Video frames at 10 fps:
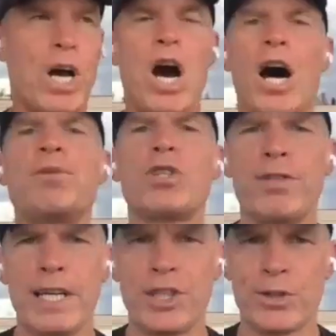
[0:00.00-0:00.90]

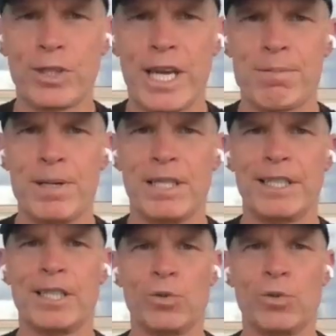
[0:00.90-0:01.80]
observational
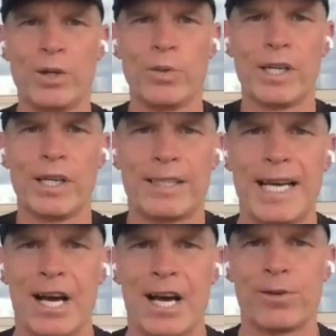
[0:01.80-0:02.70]
capability or where we're
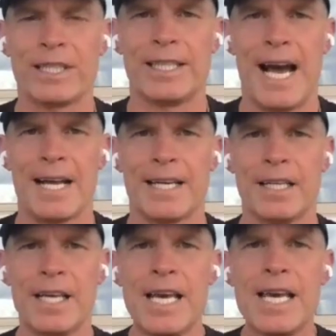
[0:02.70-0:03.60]
gathering data,
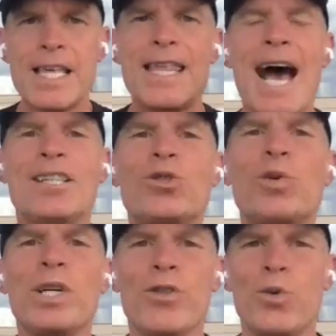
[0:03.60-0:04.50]
that's
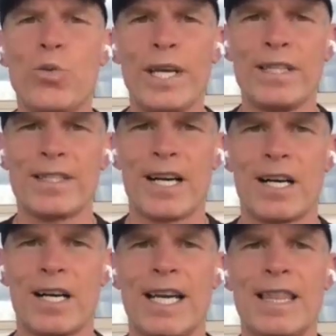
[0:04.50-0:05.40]
where the wins
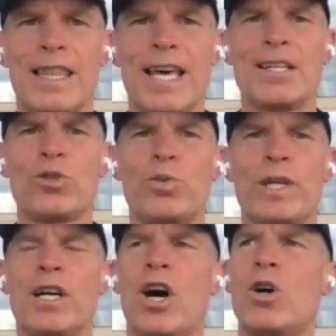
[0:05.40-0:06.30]
are, and that's
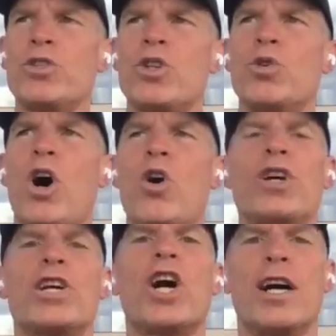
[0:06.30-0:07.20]
where also all the
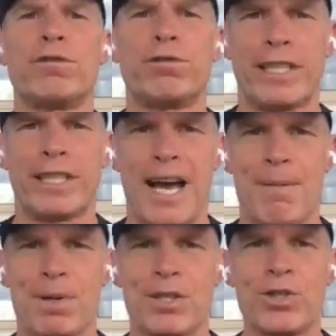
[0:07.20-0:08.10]
conflict
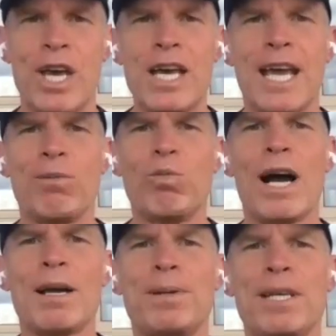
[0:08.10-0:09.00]
happens and
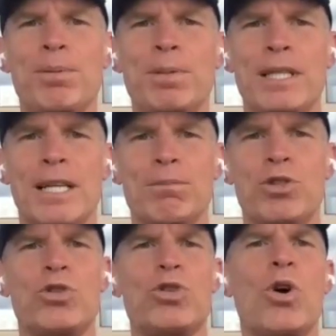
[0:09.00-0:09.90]
why people become
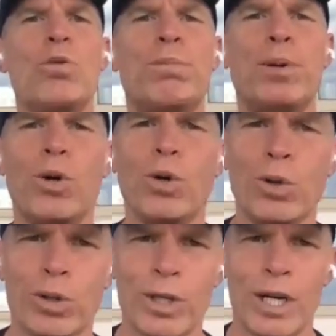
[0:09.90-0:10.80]
so
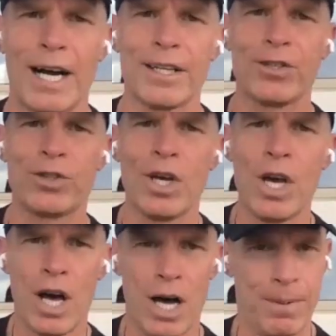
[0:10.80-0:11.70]
polarized
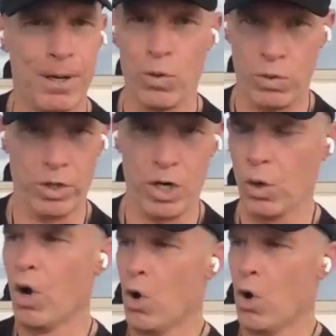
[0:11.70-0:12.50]
about you know